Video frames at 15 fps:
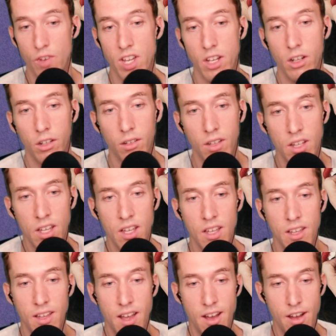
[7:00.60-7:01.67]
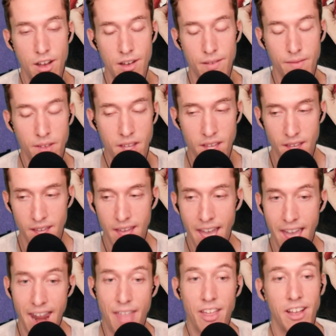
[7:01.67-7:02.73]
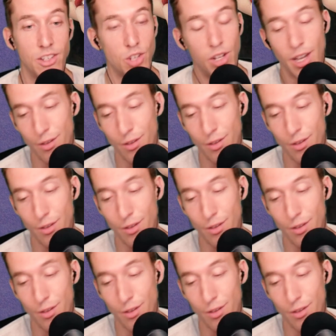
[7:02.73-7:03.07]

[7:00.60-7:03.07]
real. Uh, and I think a song